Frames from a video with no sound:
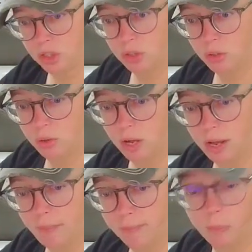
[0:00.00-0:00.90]
to
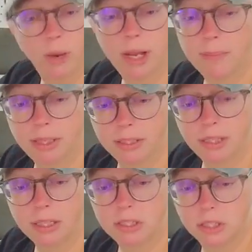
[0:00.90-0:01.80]
recommend
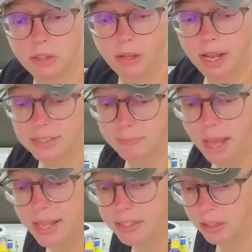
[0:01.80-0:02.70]
it to you guys and
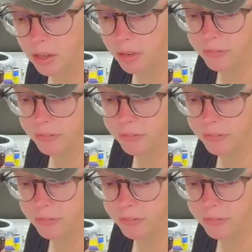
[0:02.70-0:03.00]
pass it along